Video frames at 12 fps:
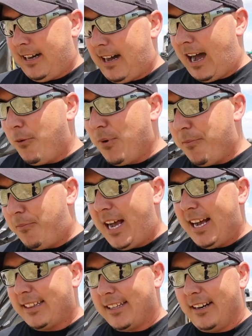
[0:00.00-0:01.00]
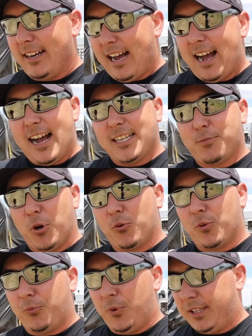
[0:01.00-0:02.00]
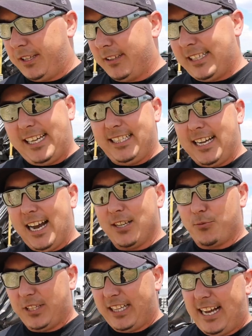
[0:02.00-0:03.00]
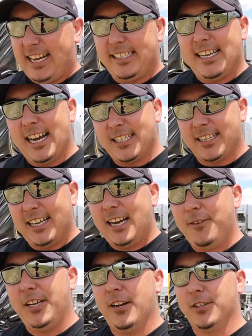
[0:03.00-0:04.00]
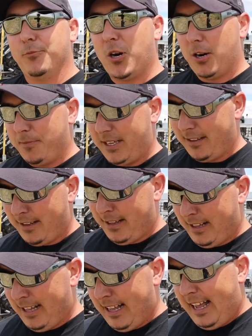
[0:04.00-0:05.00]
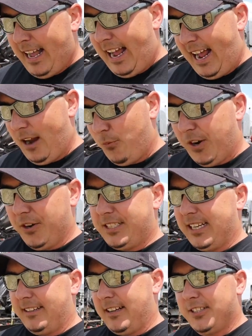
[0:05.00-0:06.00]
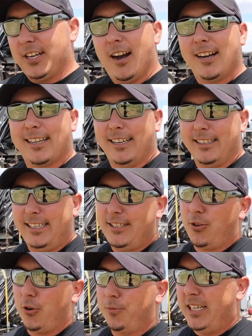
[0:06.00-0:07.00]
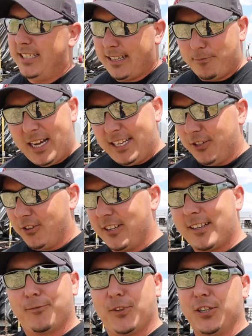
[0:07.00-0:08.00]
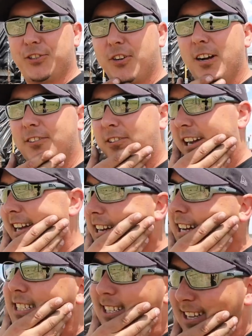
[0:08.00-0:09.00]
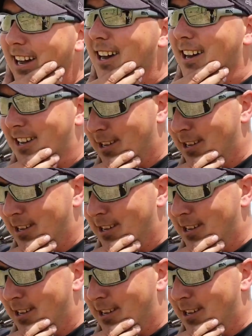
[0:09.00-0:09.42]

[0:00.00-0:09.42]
I went back there, and I spoke with one of the lead guys, one of the head guys of the heavy haul department, and we were sitting there talking, and he told me, he said, man, you're looking for a truck, right? And I said, yeah.